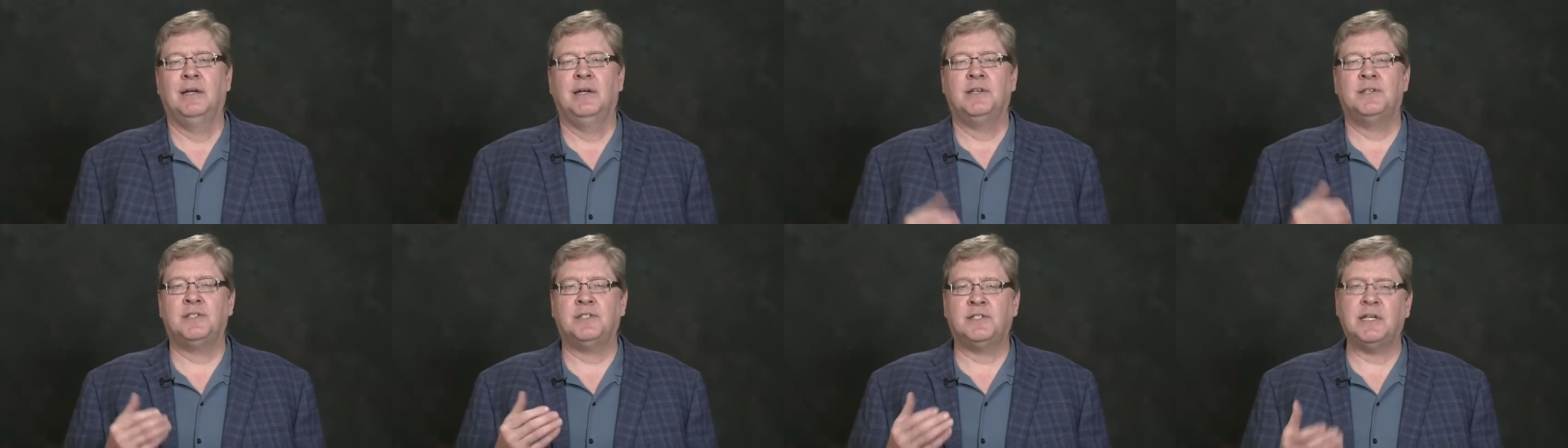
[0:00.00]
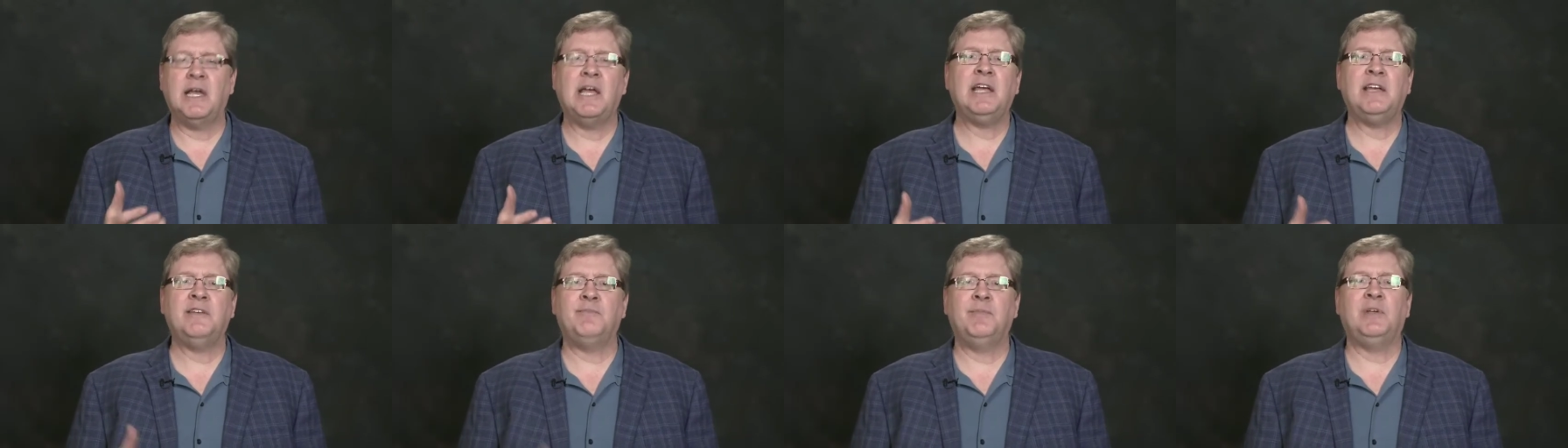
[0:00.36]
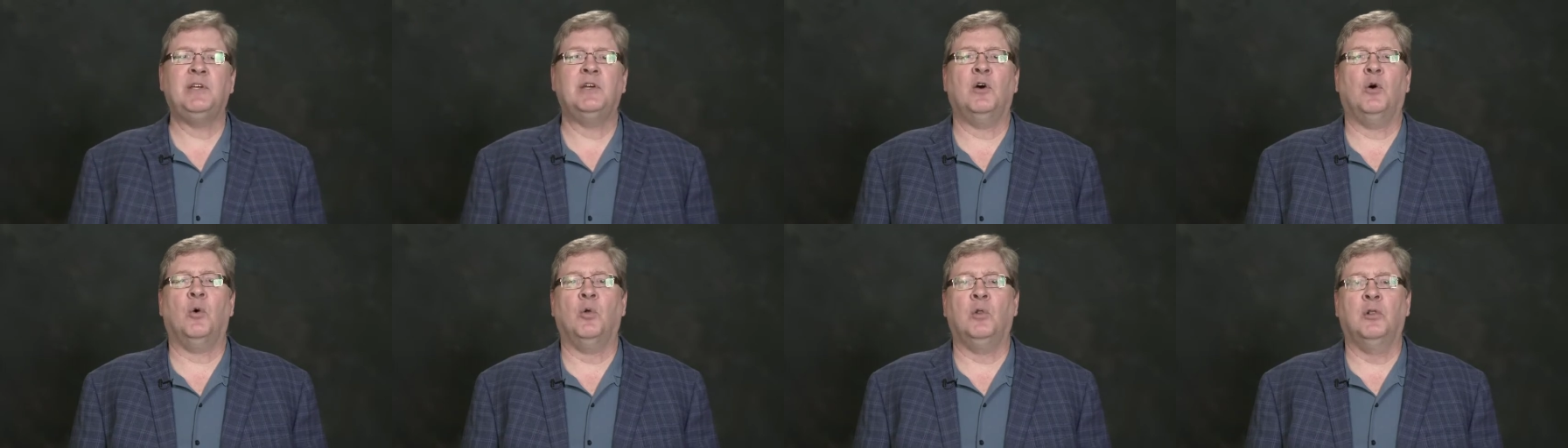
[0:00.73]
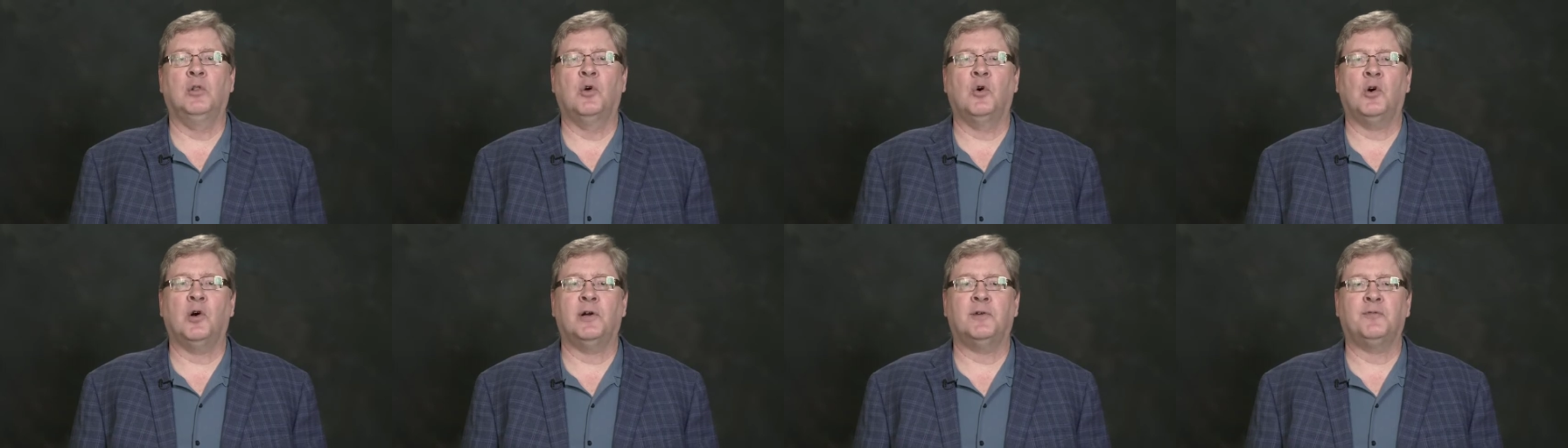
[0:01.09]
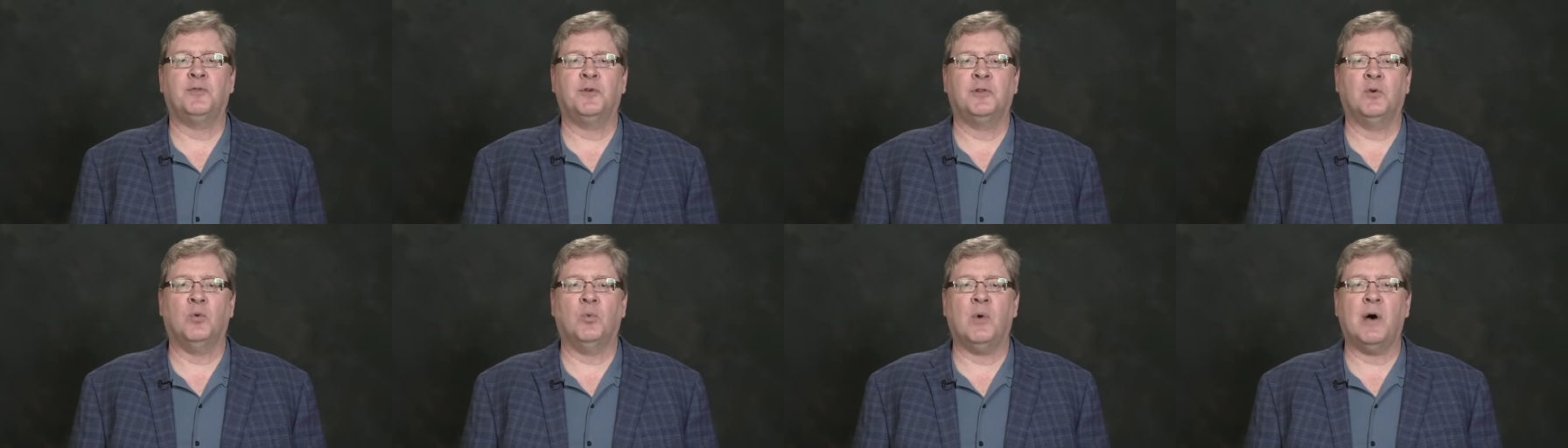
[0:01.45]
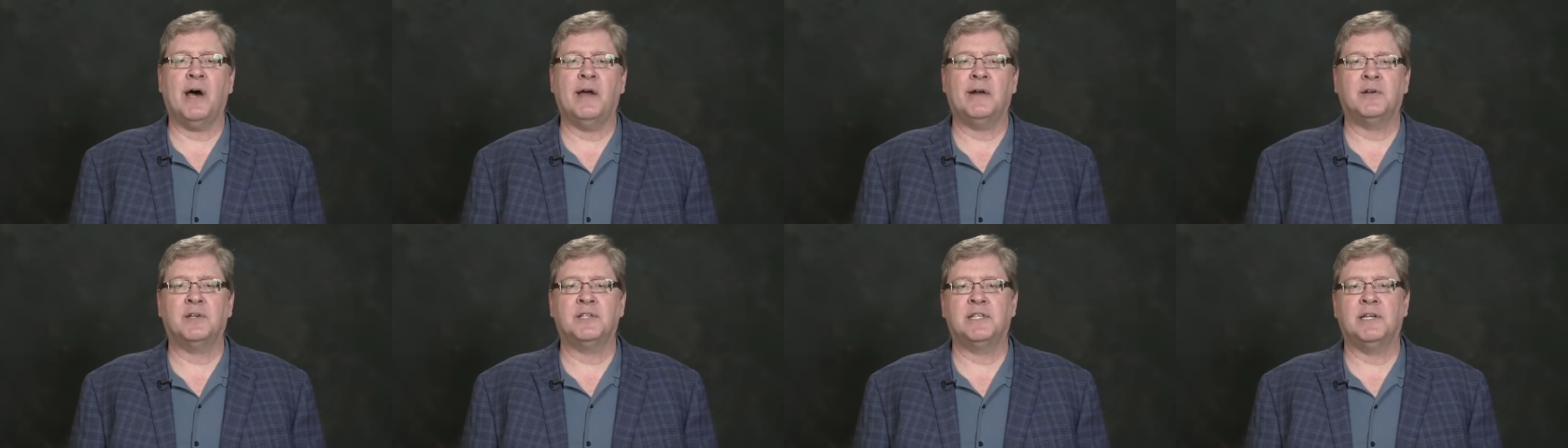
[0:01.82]
Save me, O Lord, for the
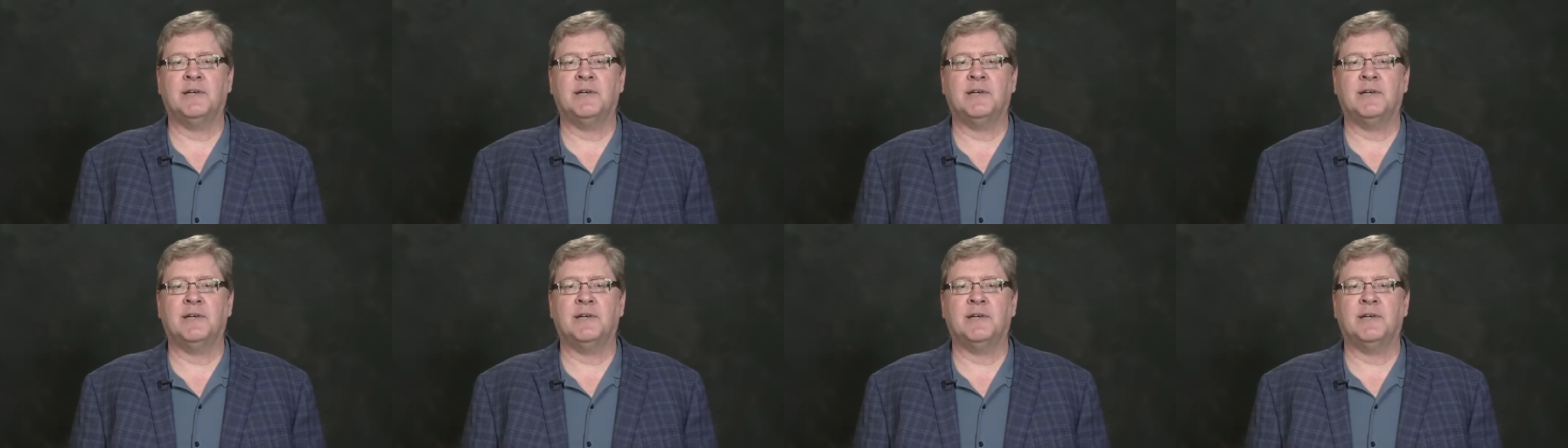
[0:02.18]
waters